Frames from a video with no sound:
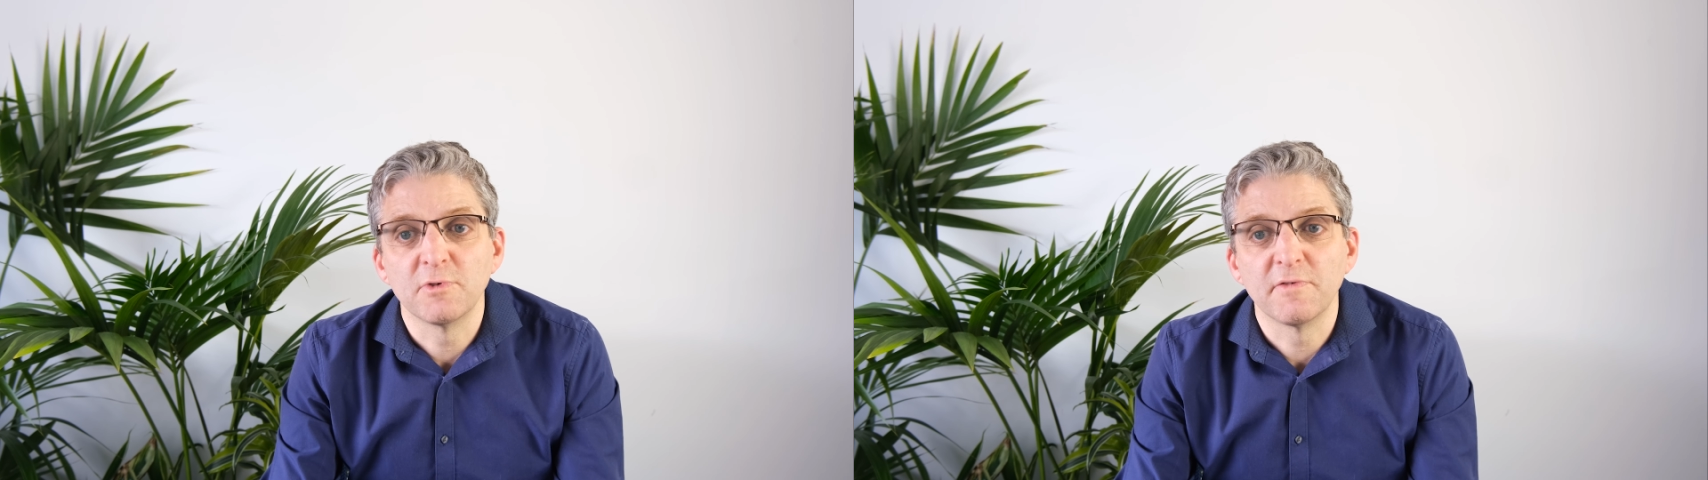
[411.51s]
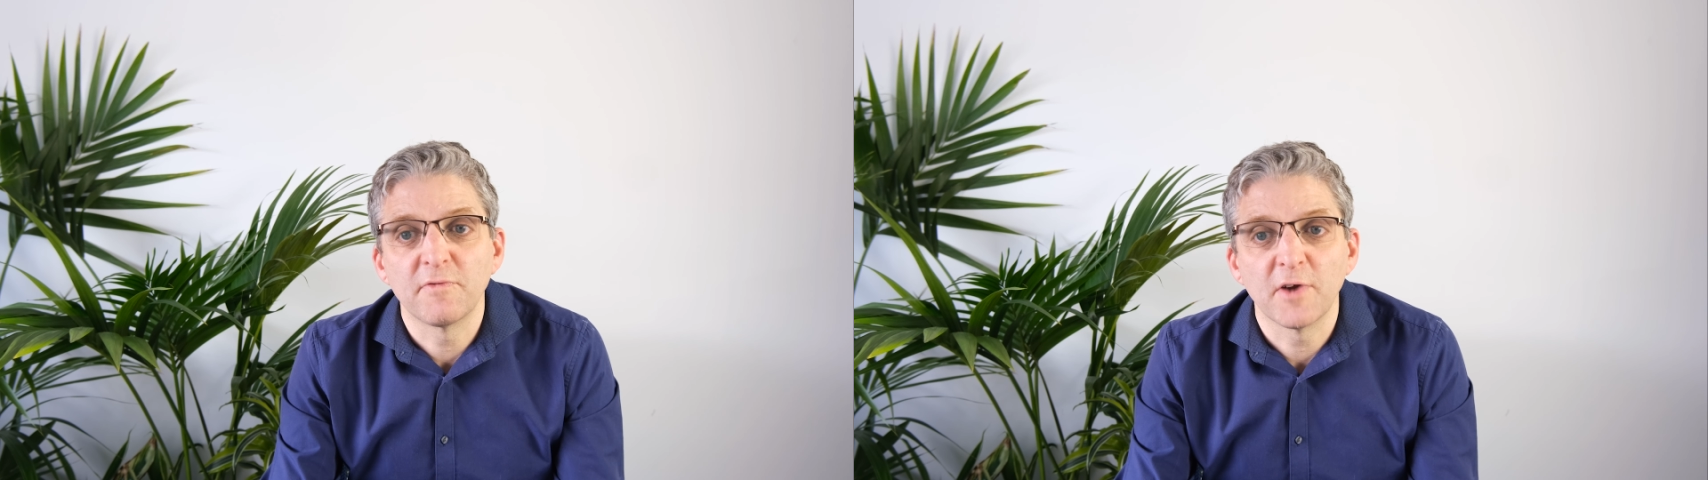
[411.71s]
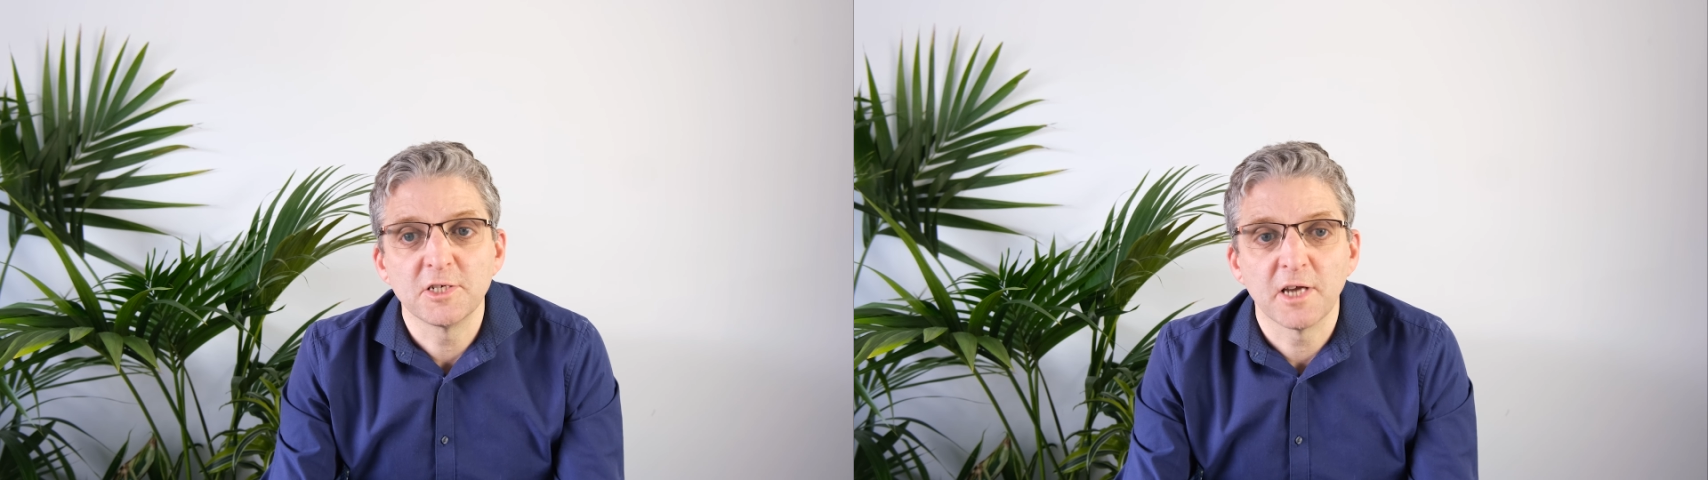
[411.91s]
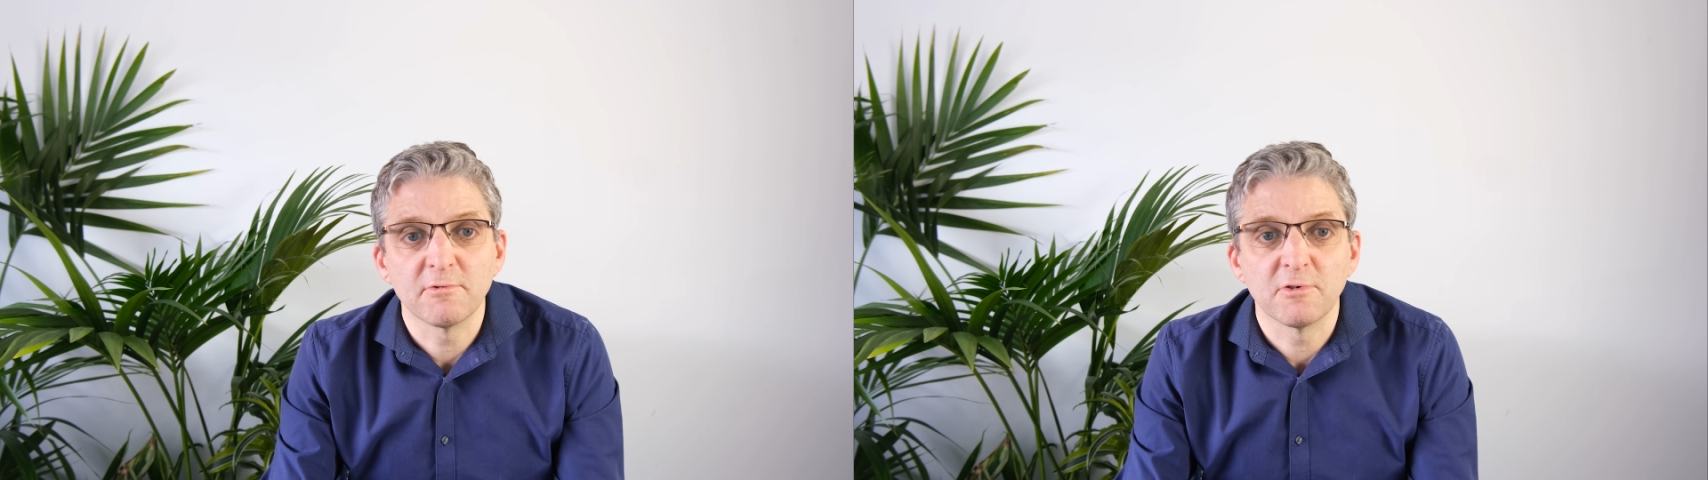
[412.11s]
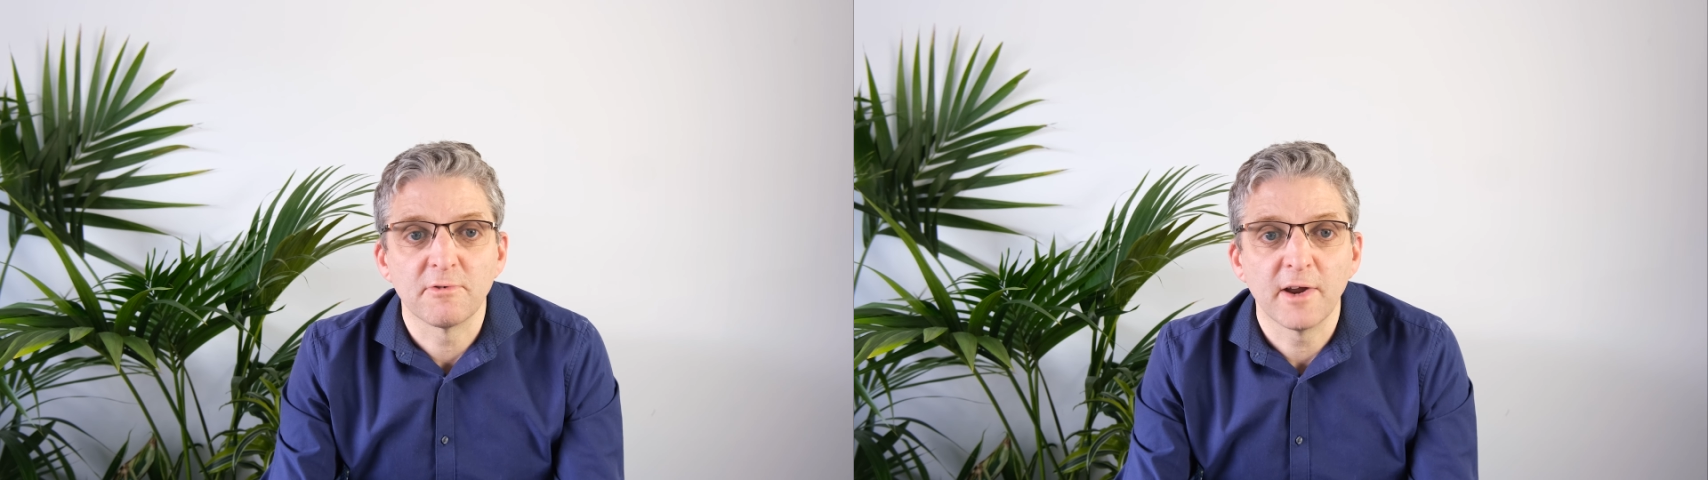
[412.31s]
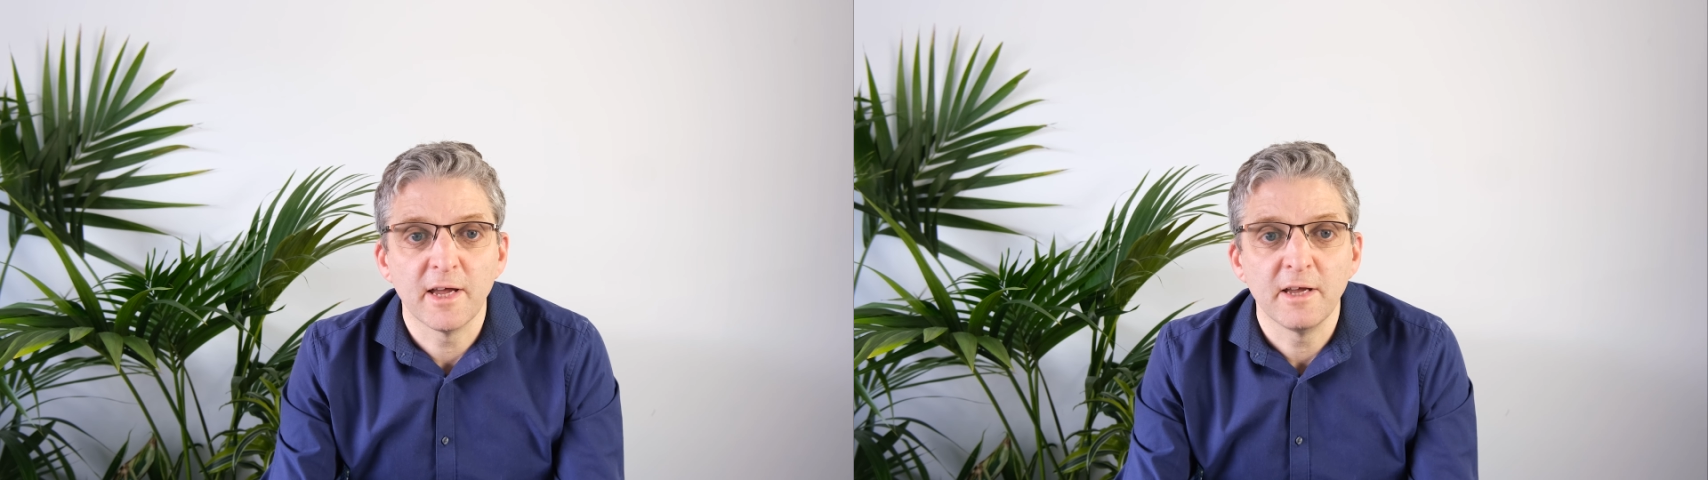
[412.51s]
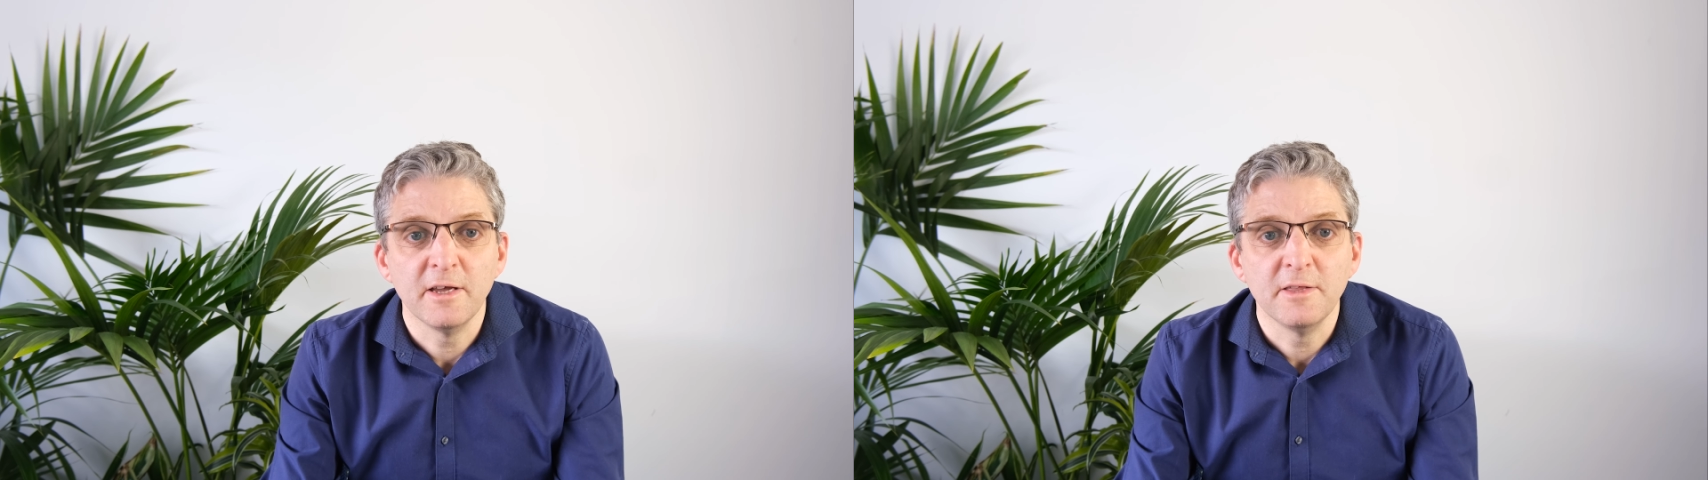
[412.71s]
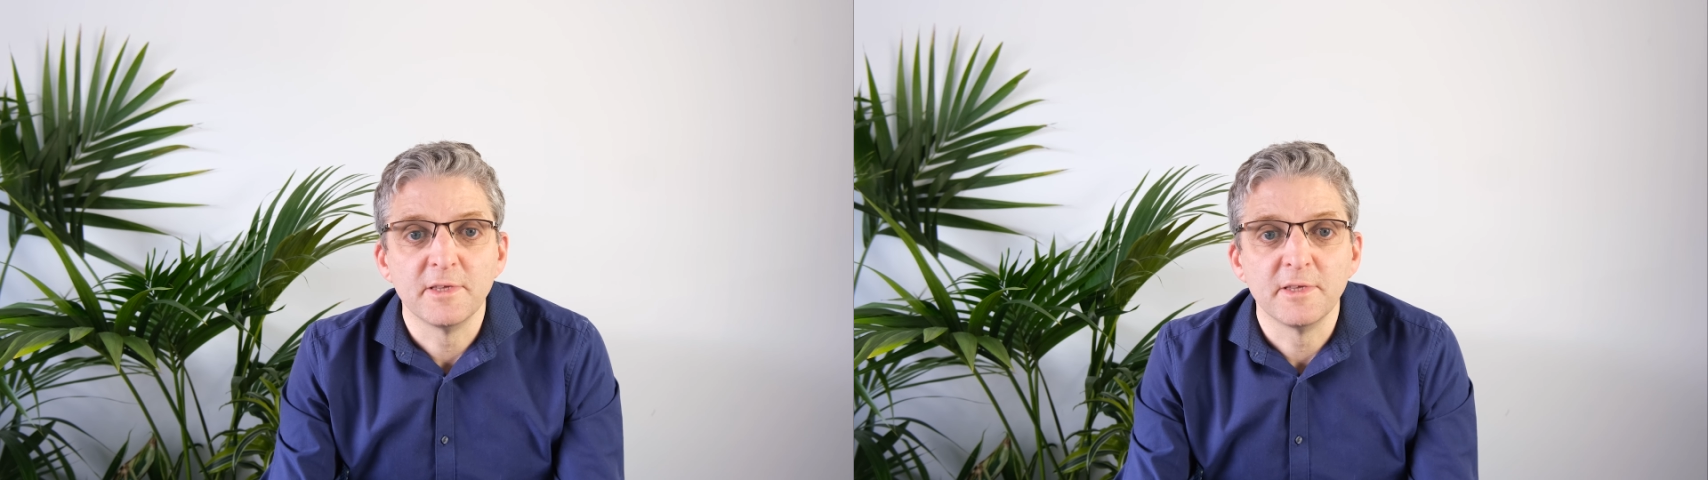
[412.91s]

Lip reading: with fresh outdoor air,